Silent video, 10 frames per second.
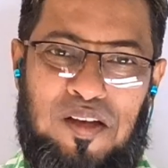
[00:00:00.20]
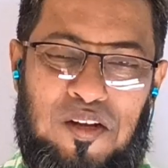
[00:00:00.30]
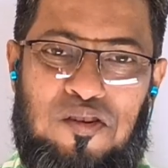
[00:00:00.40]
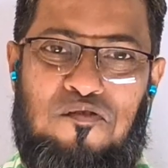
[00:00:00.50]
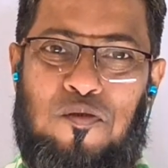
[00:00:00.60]

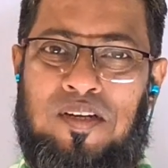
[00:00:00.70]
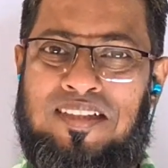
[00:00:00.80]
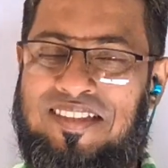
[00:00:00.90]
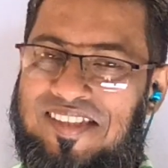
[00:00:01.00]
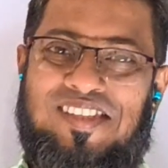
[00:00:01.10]
Hello
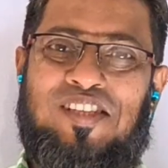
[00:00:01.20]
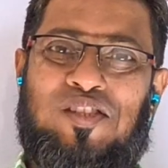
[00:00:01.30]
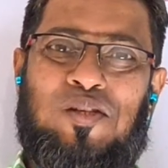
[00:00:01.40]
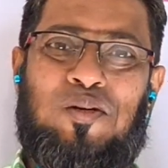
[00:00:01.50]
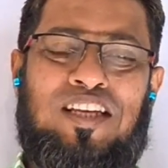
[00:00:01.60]
everyone, this is
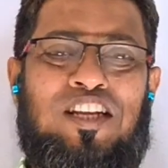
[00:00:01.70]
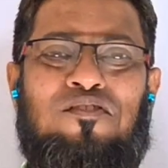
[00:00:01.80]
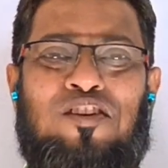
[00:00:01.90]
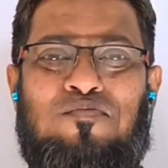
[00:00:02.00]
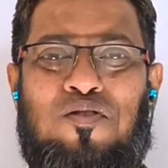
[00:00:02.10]
Sajid Khot and I
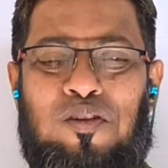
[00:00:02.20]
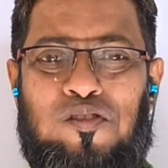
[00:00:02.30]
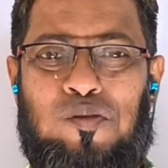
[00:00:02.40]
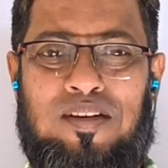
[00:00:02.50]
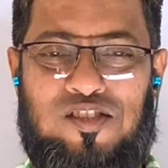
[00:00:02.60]
welcome you
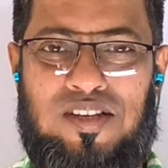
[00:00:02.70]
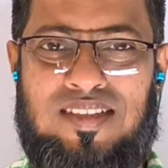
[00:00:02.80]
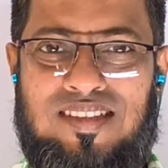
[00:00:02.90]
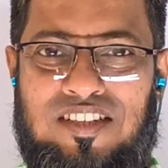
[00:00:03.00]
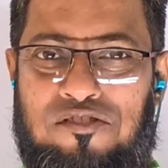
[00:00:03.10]
all to my
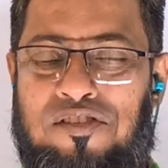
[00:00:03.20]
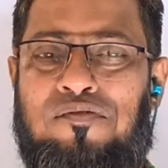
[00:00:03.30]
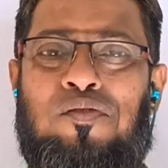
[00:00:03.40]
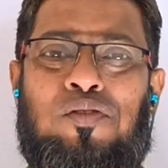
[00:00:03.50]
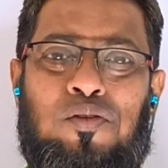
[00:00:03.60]
channel
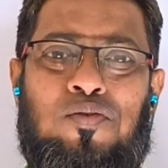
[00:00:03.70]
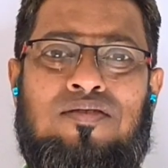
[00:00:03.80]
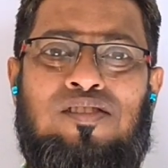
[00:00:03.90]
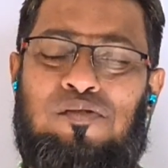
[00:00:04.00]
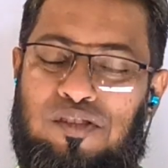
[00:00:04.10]
Creative
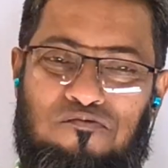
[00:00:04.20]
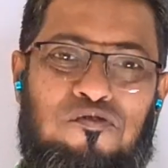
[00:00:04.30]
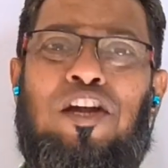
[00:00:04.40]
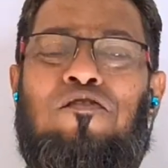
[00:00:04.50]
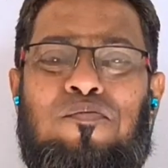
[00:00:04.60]
Tutorials with a
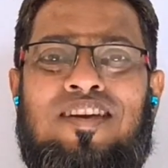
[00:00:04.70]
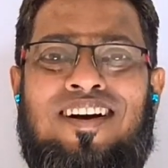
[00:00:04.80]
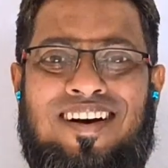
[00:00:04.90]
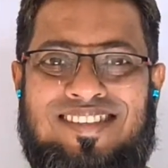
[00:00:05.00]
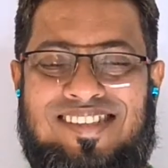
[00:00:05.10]
very big
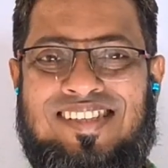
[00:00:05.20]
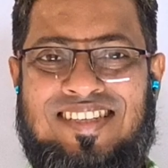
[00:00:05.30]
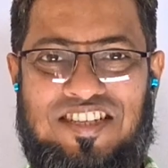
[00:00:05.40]
heart.